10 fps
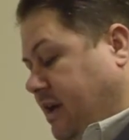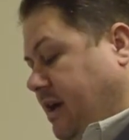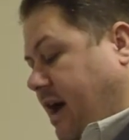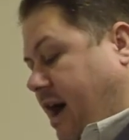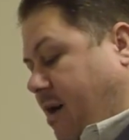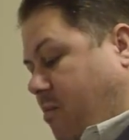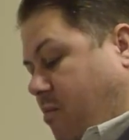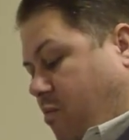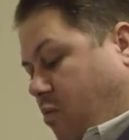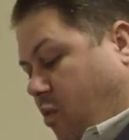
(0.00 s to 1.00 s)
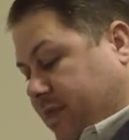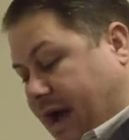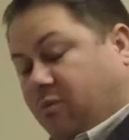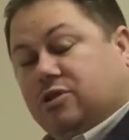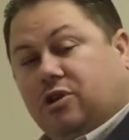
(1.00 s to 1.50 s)
Um, when
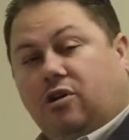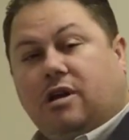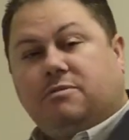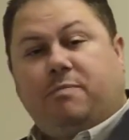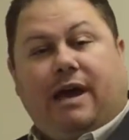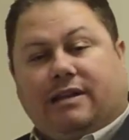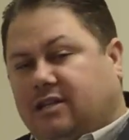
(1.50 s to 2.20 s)
that result comes back,